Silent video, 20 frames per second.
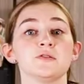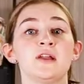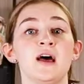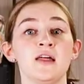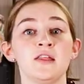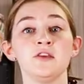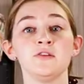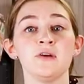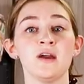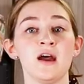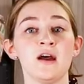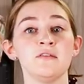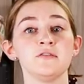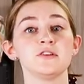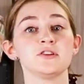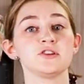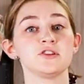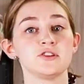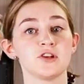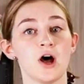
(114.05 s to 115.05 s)
So now that you have
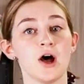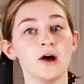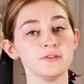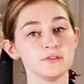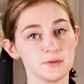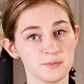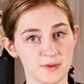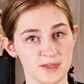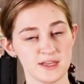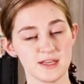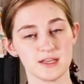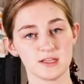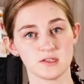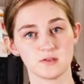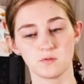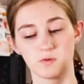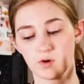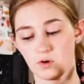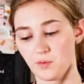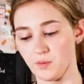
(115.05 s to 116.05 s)
your soft
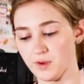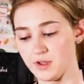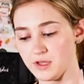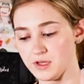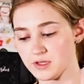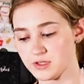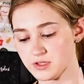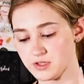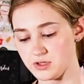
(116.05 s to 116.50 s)
peaks, we're going